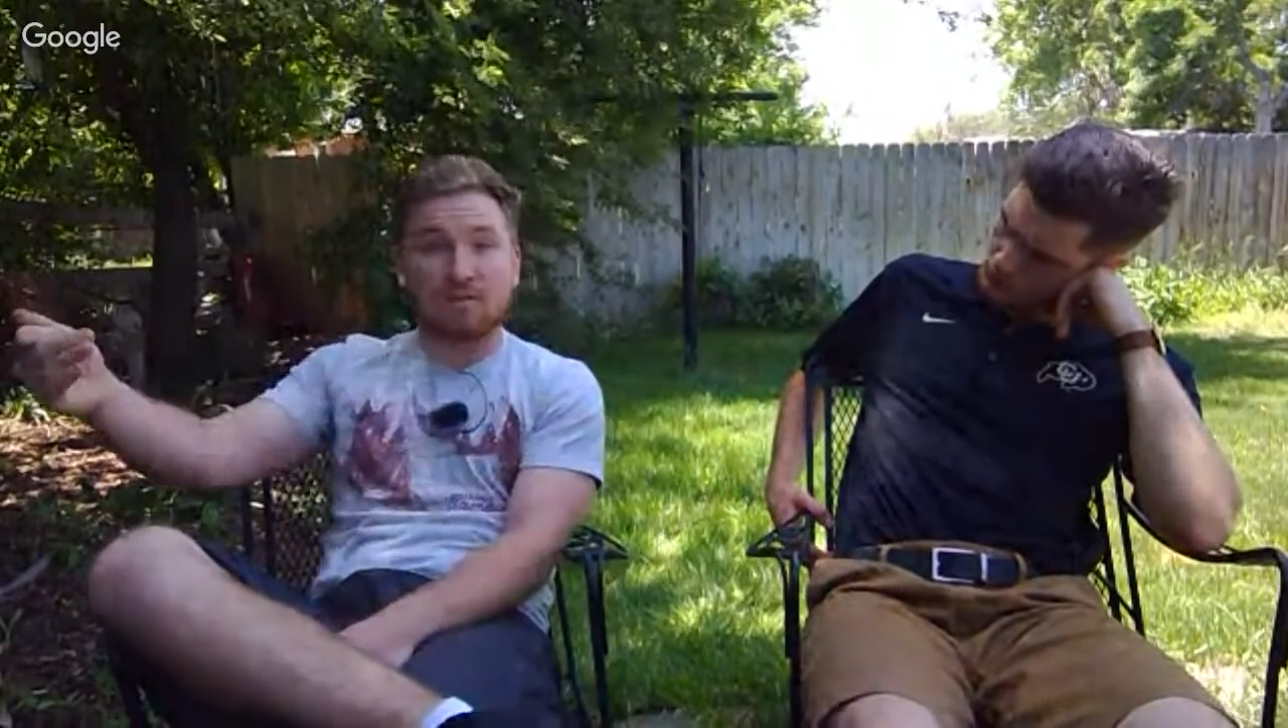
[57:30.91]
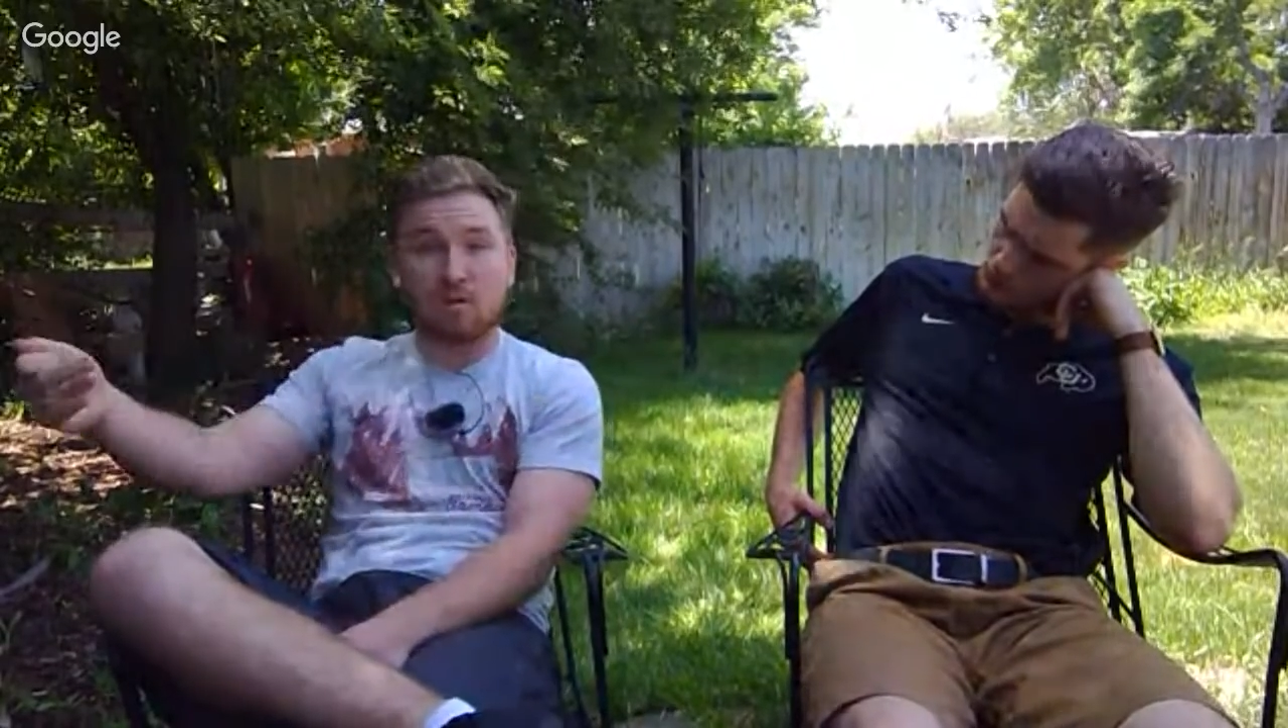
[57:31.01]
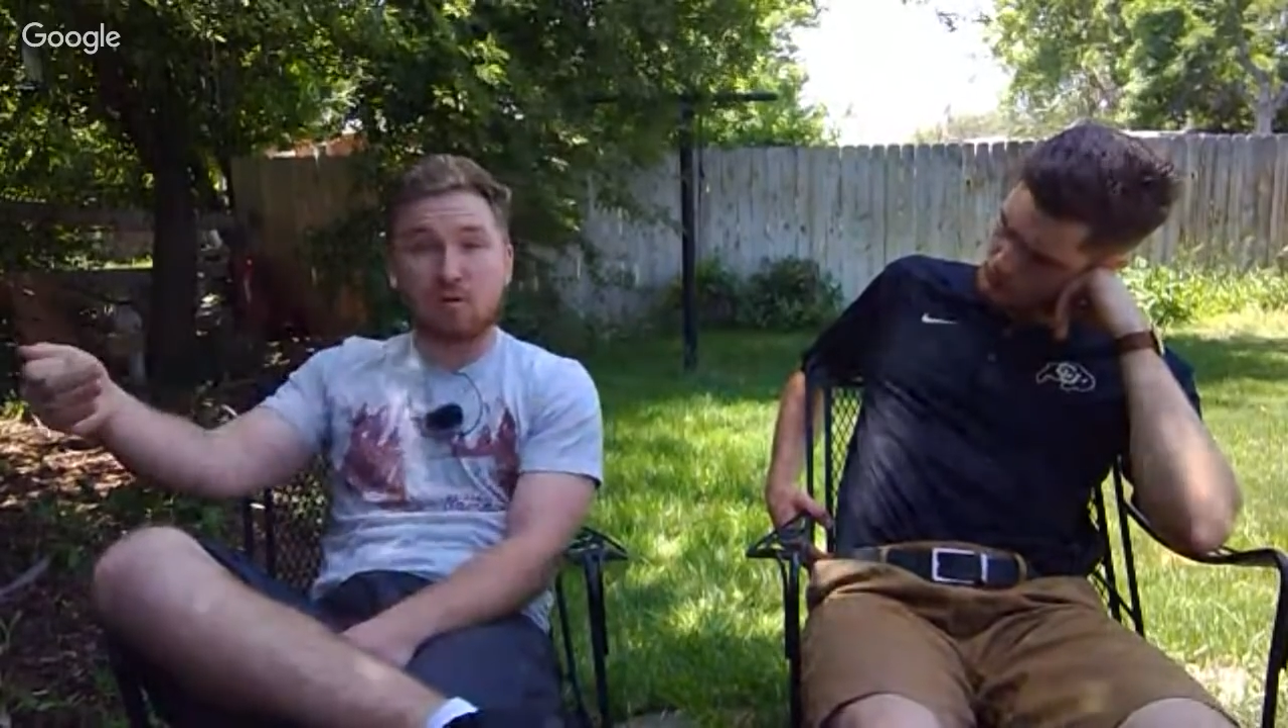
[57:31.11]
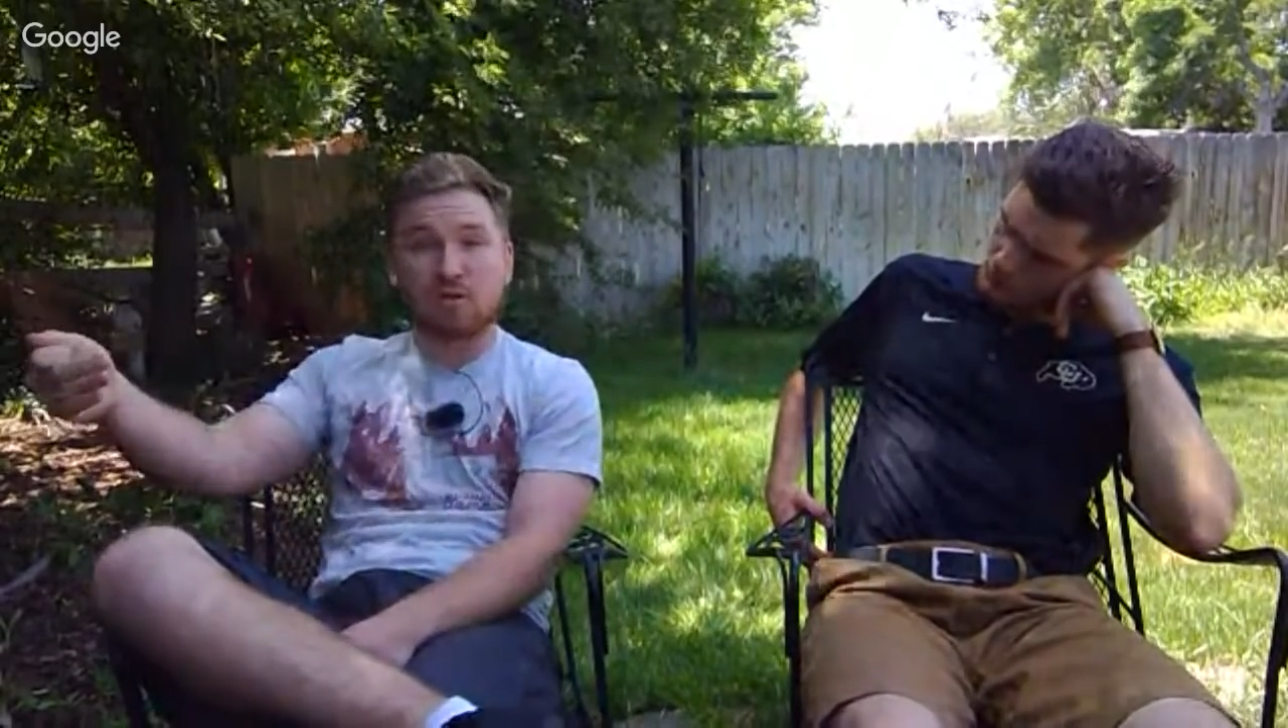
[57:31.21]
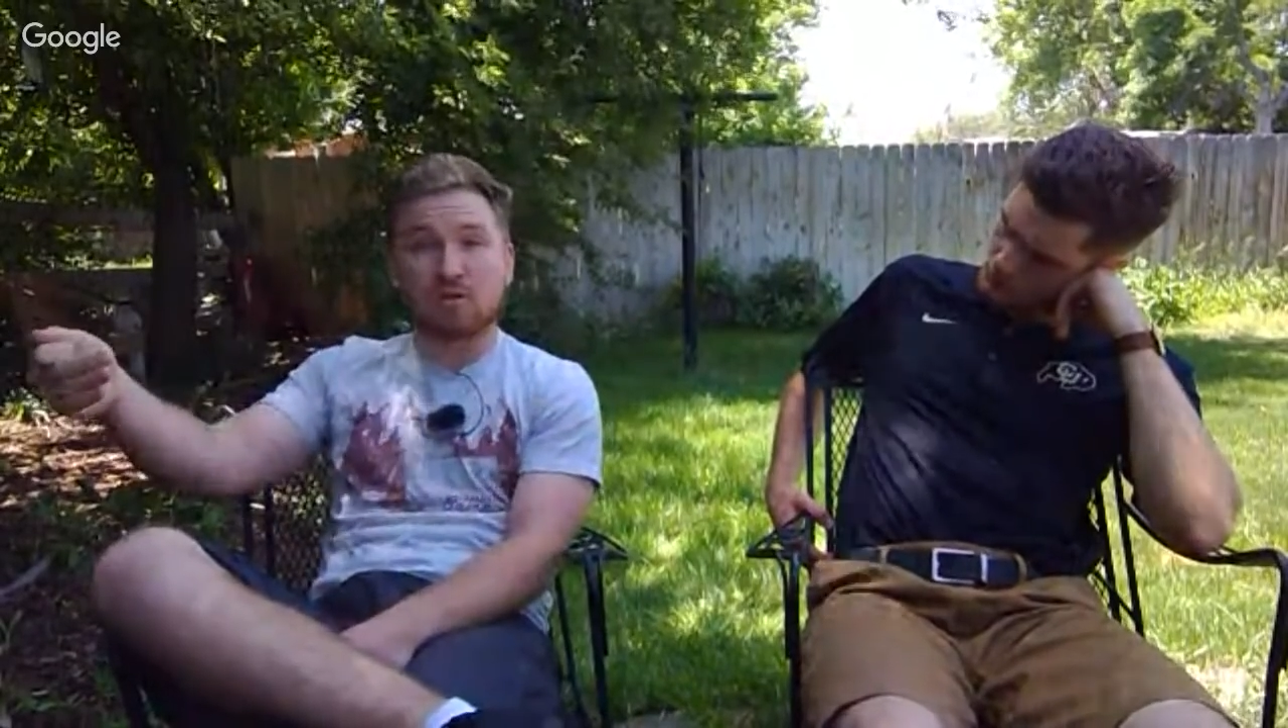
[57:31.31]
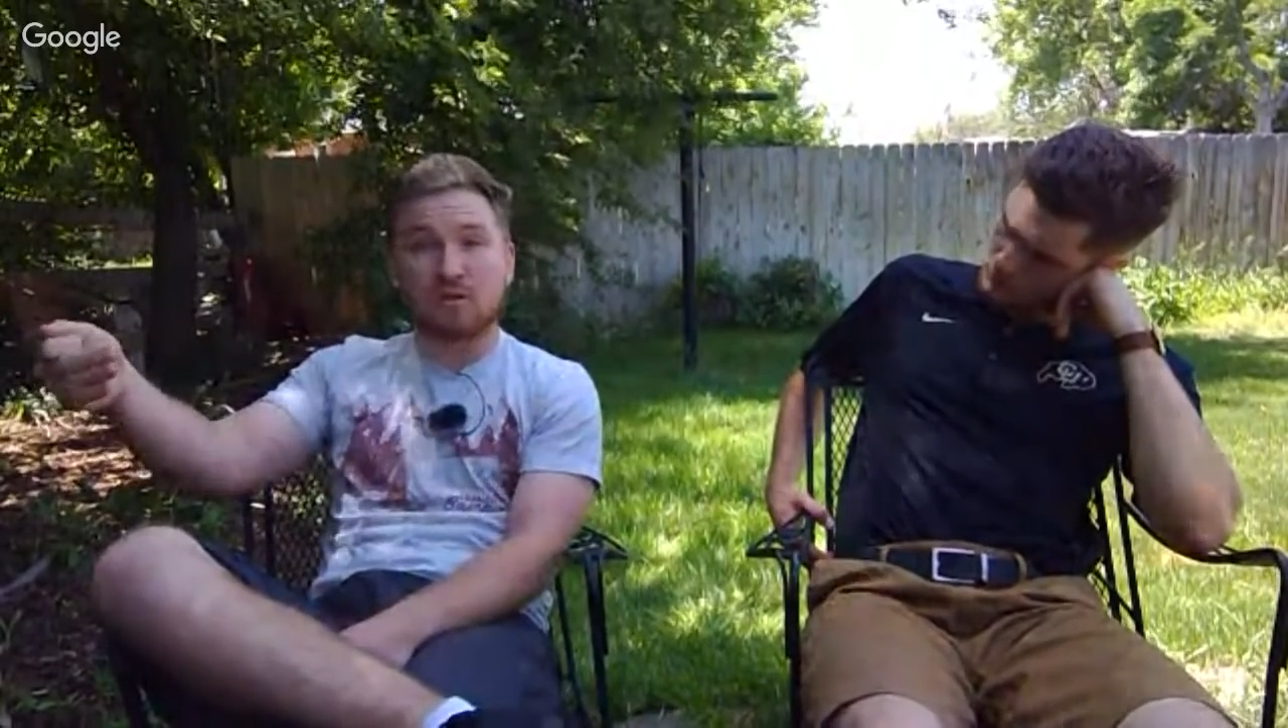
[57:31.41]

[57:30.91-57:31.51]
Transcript: personal